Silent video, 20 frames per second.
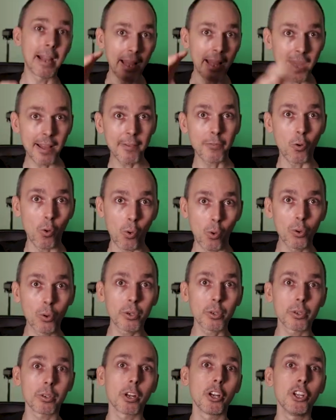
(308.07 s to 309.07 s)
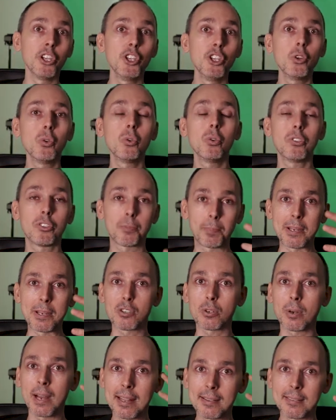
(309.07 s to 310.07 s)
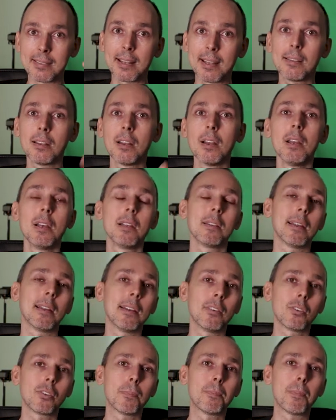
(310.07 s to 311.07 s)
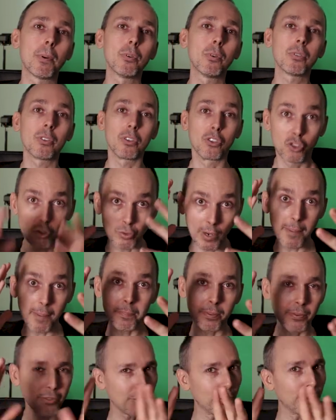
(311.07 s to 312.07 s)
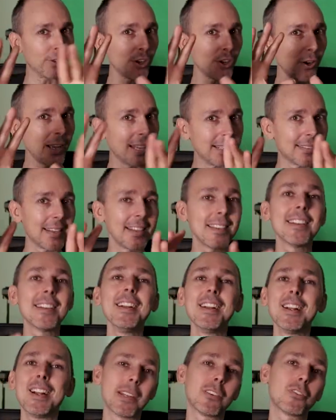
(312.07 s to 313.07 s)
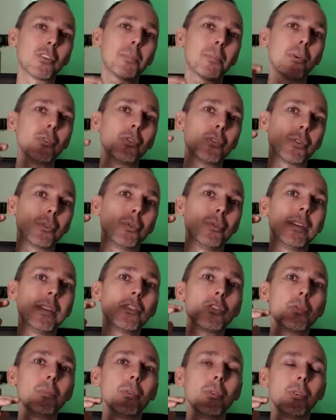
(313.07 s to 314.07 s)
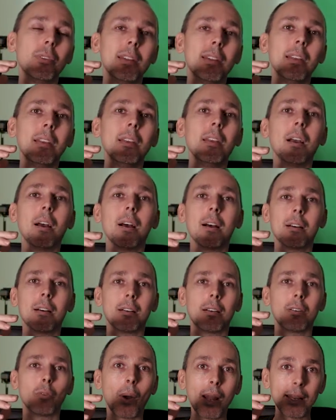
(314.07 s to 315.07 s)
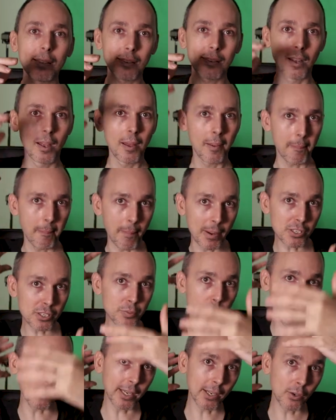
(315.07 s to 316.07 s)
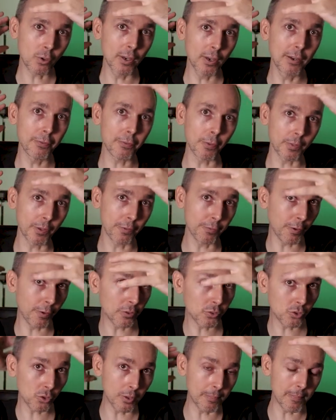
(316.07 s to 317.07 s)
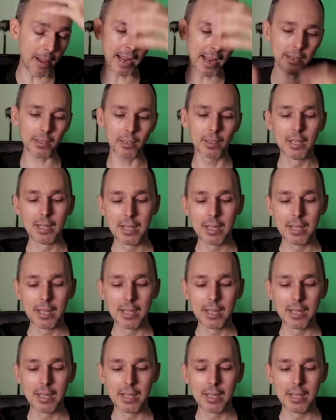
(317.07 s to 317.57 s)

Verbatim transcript: I have ordered a new special headset that is supposed, strap, sorry, no headset, that's supposed to distribute the uh, weight much more equally from the front to the back.